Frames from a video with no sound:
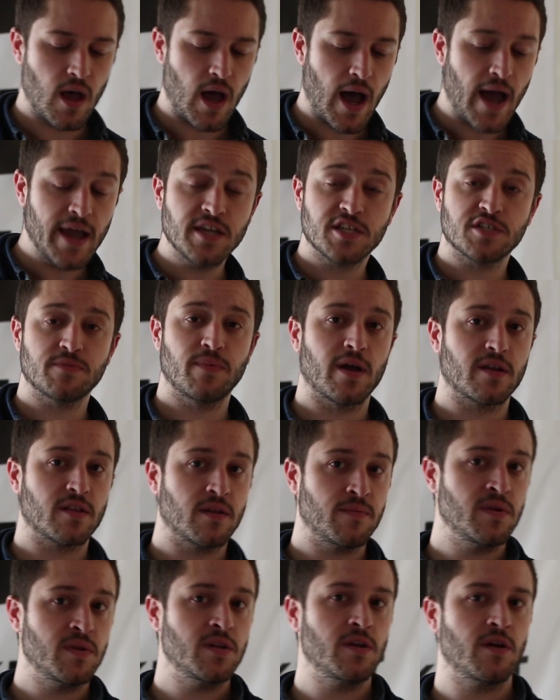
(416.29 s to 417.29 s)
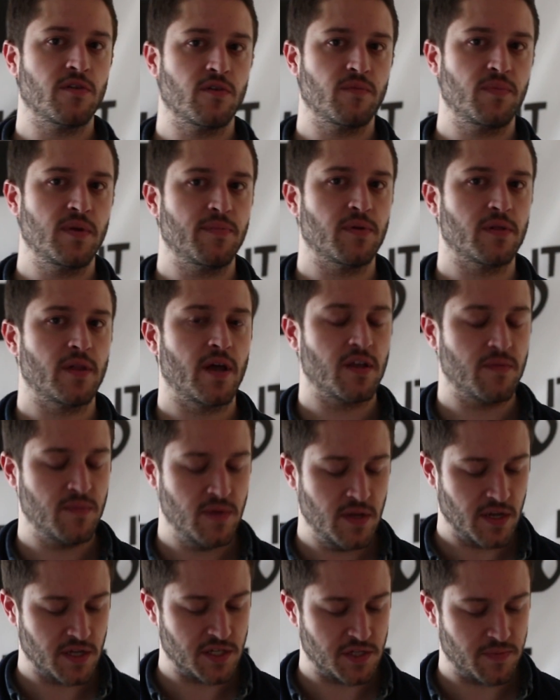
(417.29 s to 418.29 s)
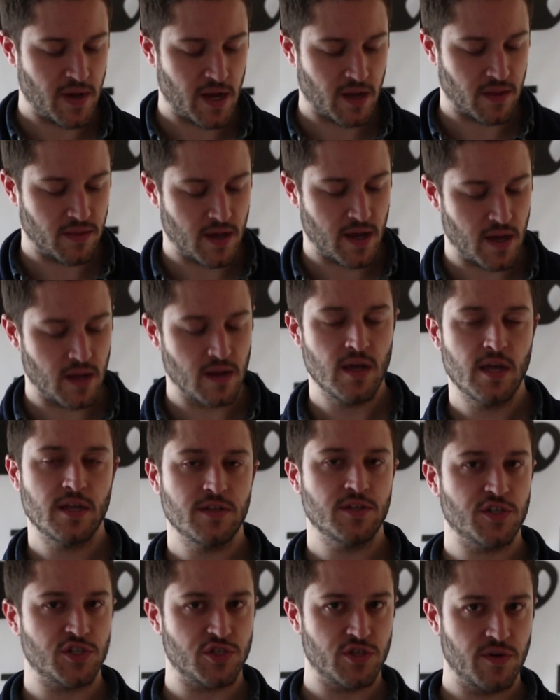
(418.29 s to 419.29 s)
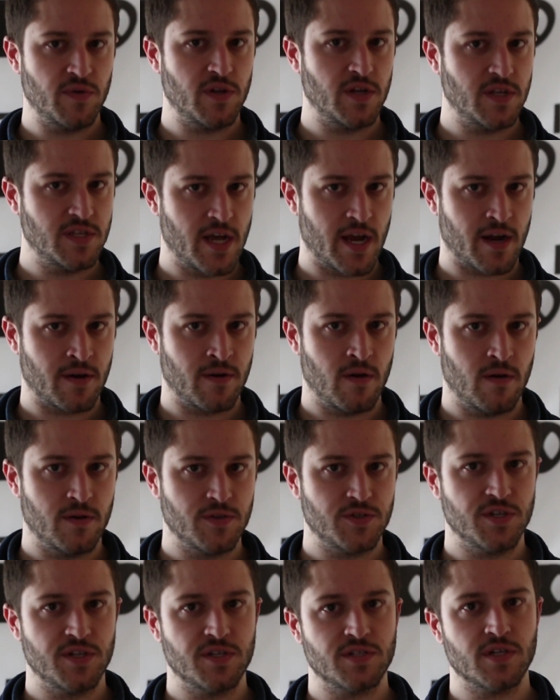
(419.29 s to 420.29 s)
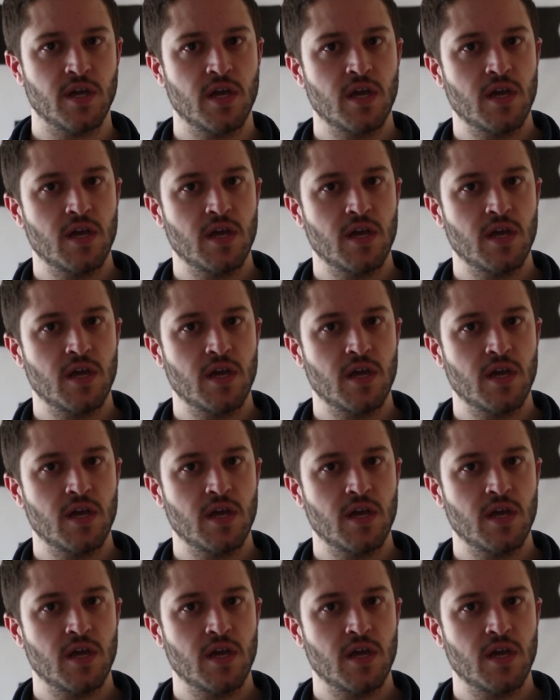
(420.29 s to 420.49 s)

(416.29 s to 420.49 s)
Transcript: I expect, and many other people like me expect, that distributed technologies,